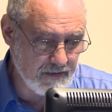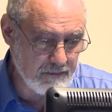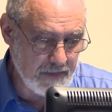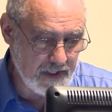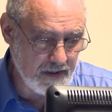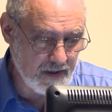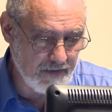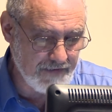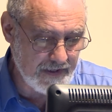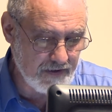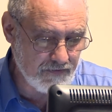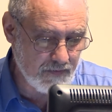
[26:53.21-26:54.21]
demeaning of
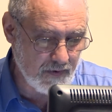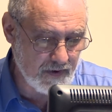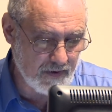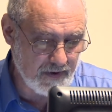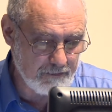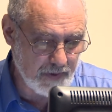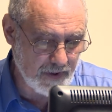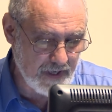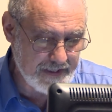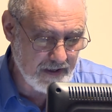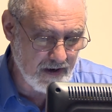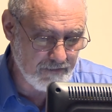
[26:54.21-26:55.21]
Israel in
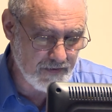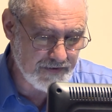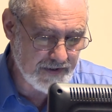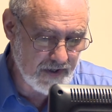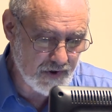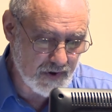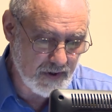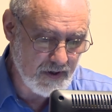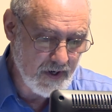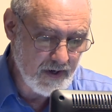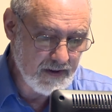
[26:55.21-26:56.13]
polite conversation,